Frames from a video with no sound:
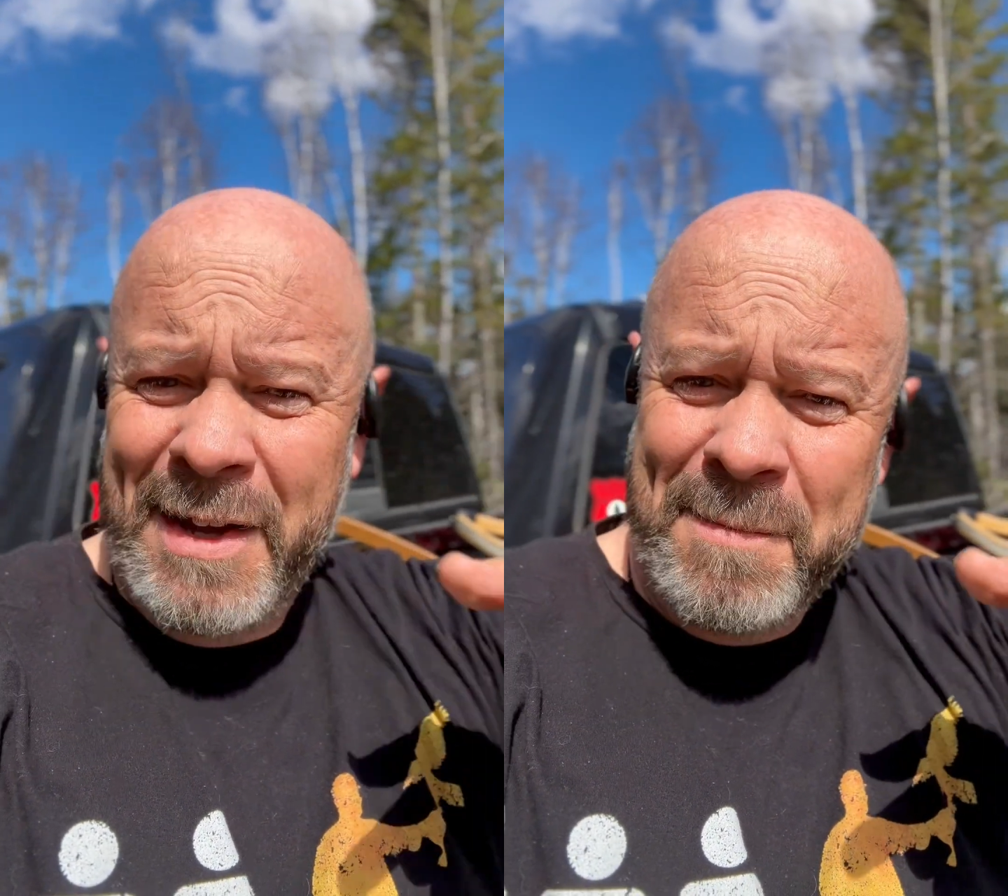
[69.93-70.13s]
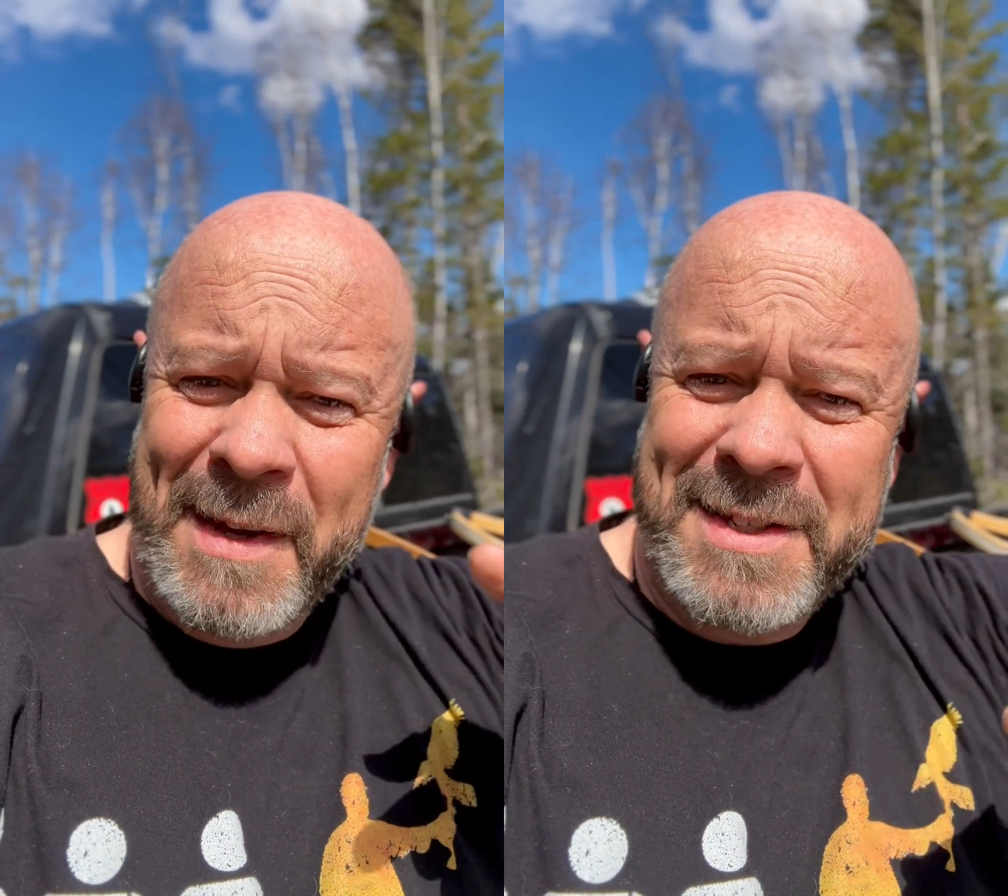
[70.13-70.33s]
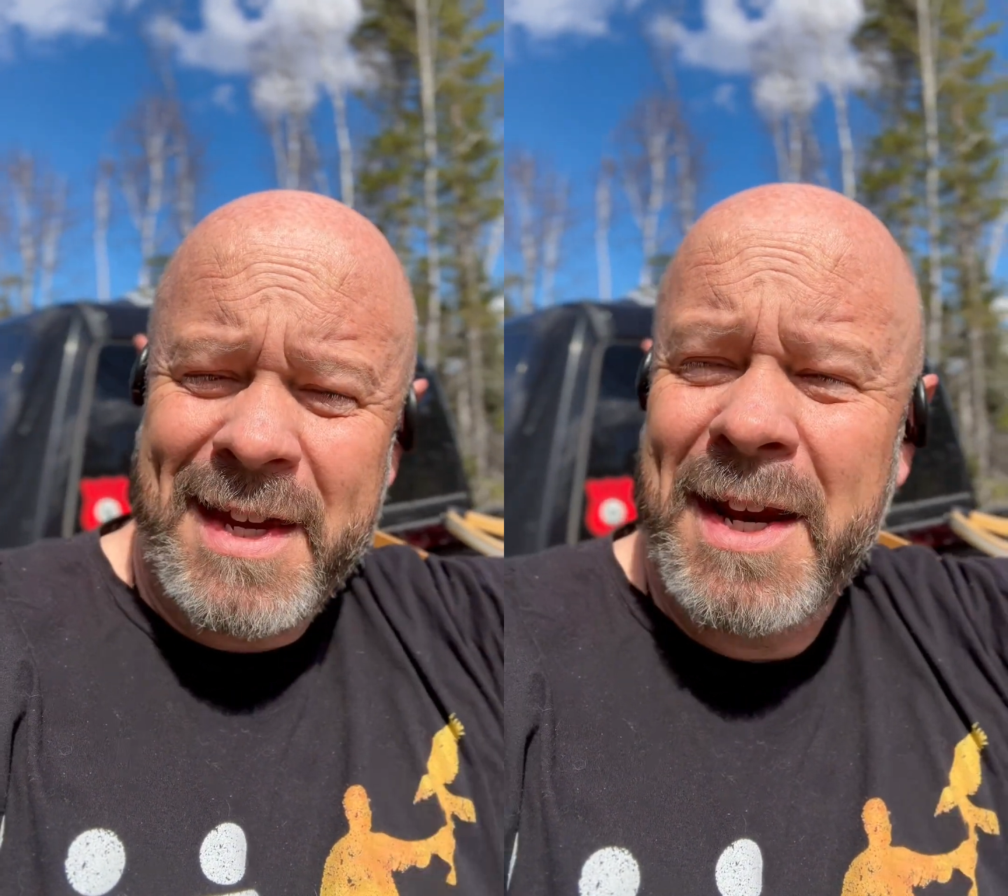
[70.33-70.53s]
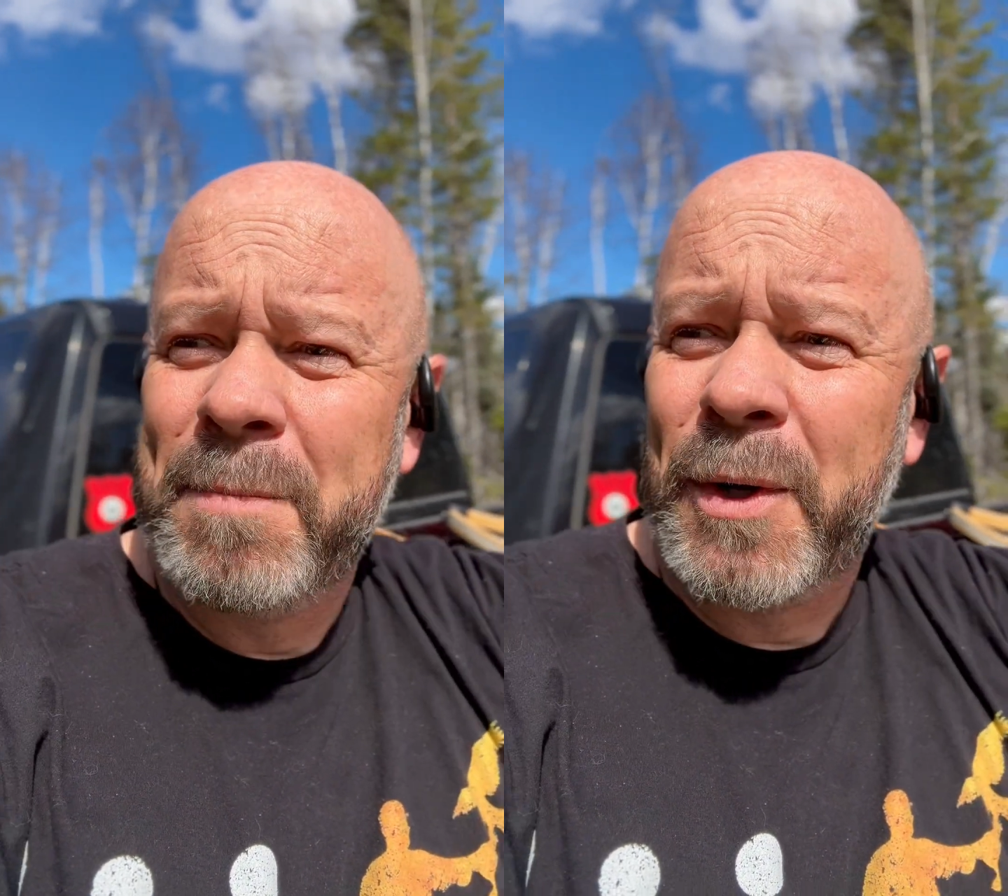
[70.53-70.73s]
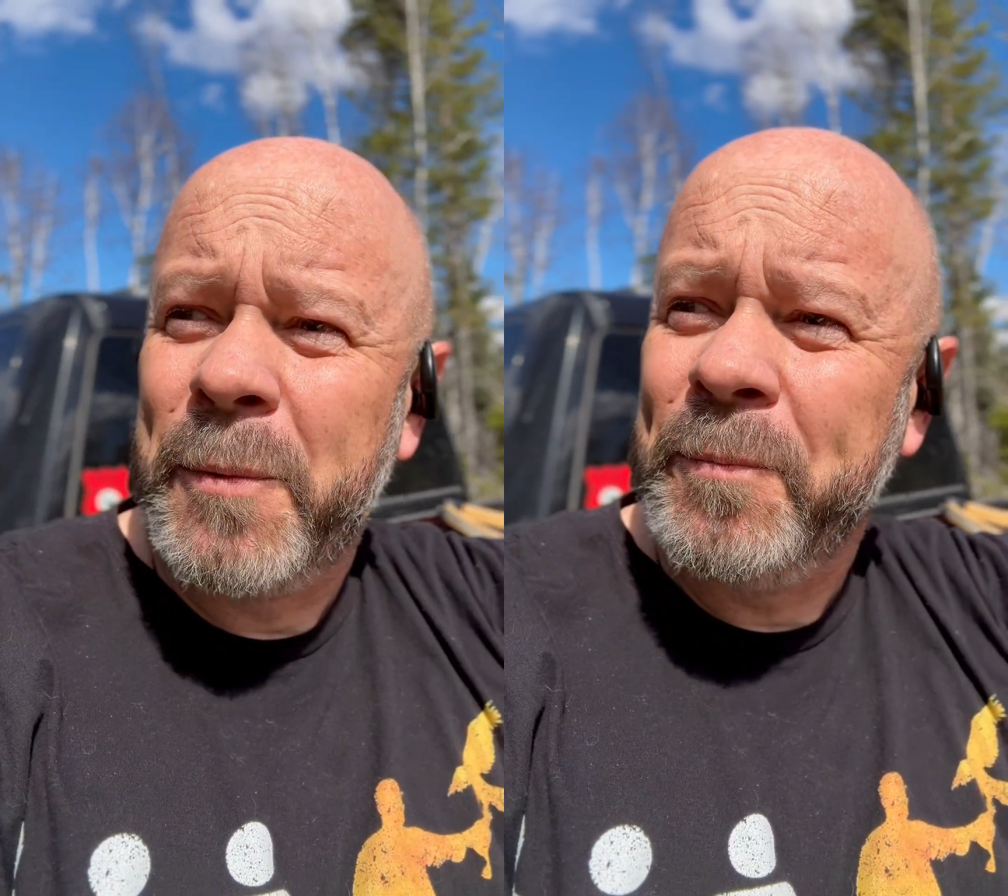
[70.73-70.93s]
got to make a setting
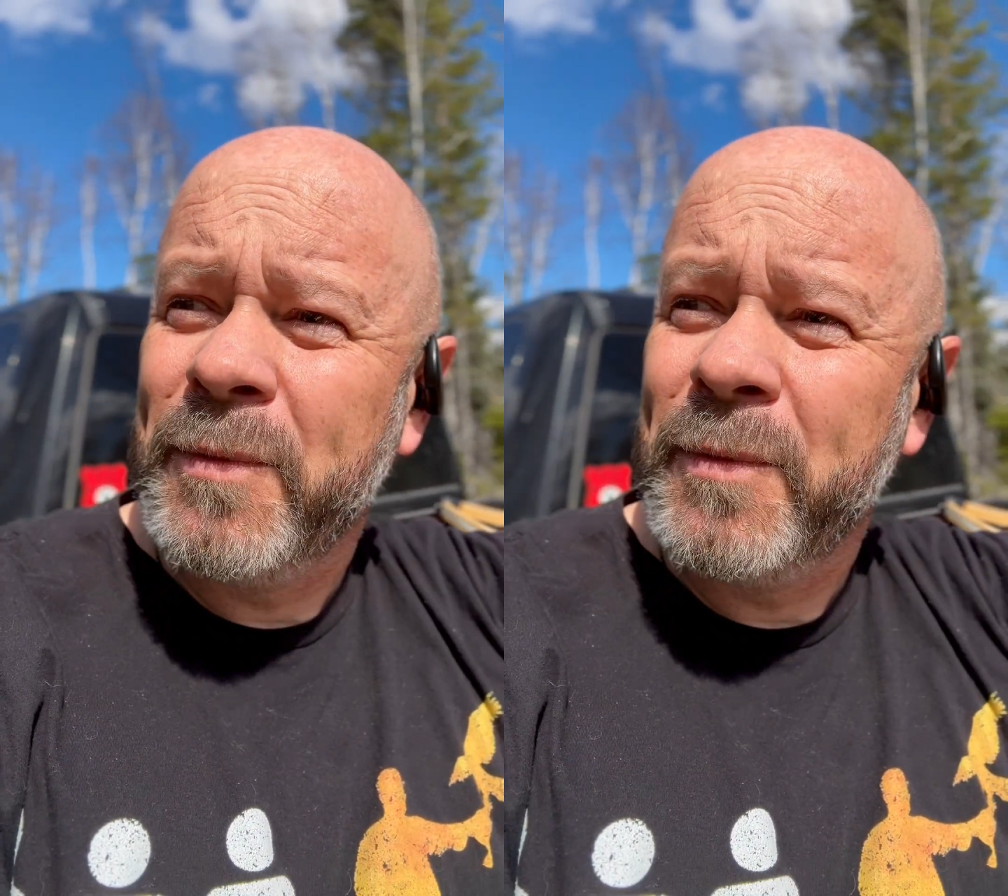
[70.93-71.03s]
pole.